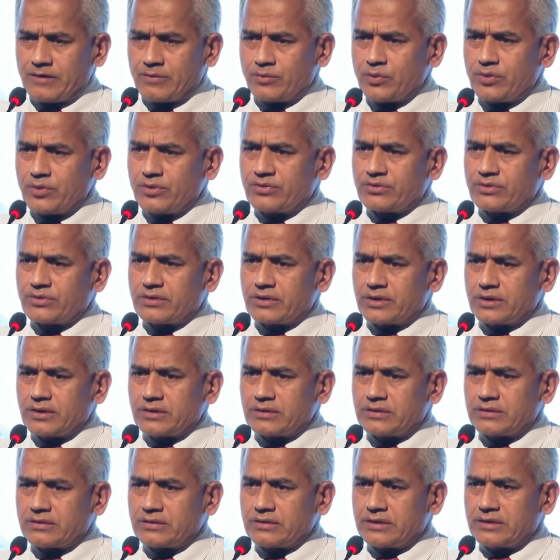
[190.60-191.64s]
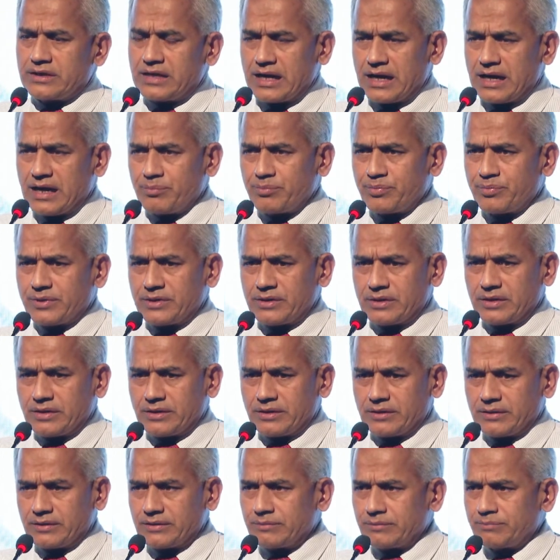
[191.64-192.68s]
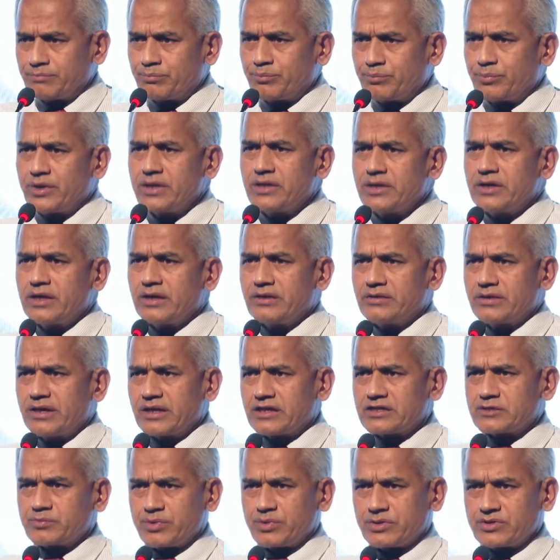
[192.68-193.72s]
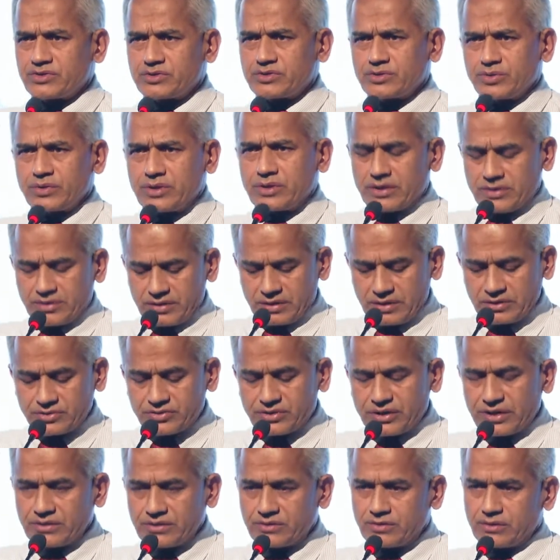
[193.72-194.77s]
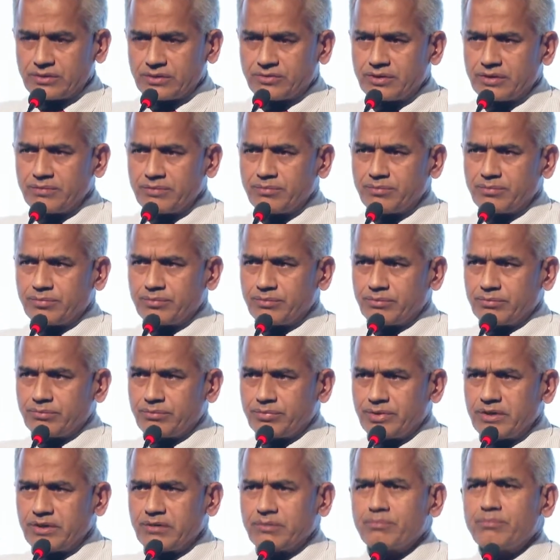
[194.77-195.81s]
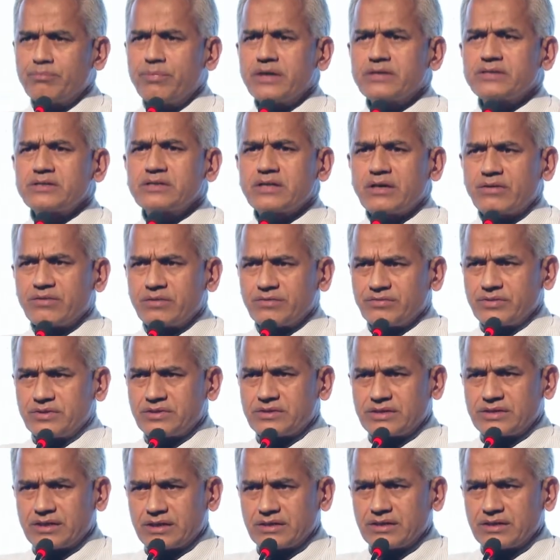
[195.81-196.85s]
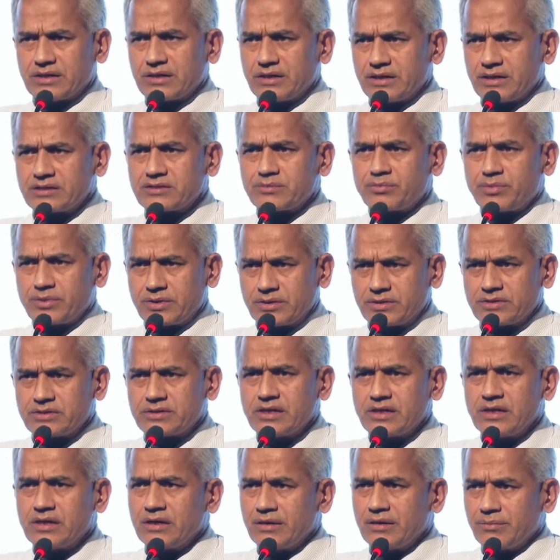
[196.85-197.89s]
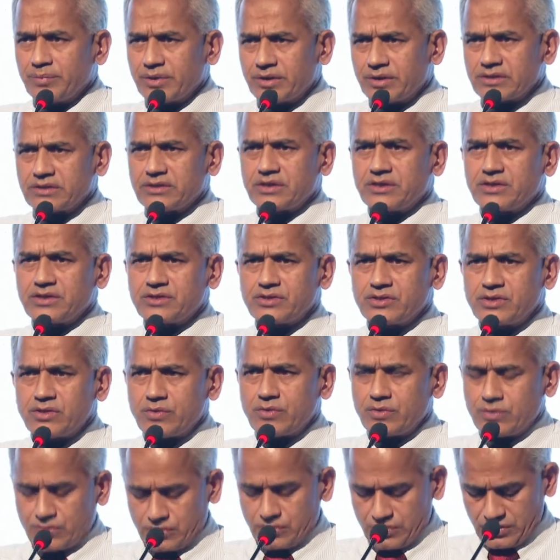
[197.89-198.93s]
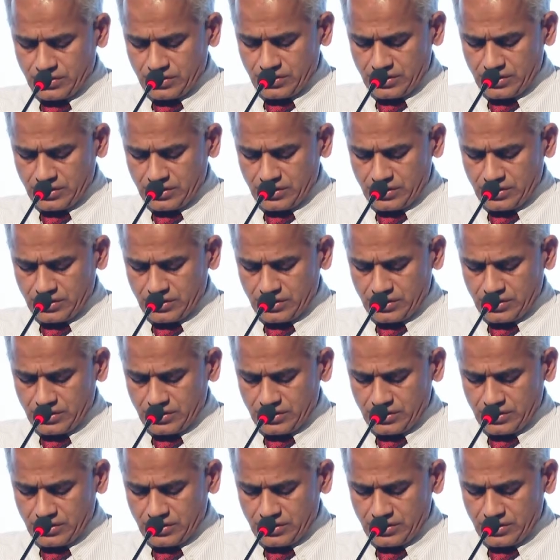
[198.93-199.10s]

with a gap in bringing the experts together and trying to bring best out of these technical experts, because there is no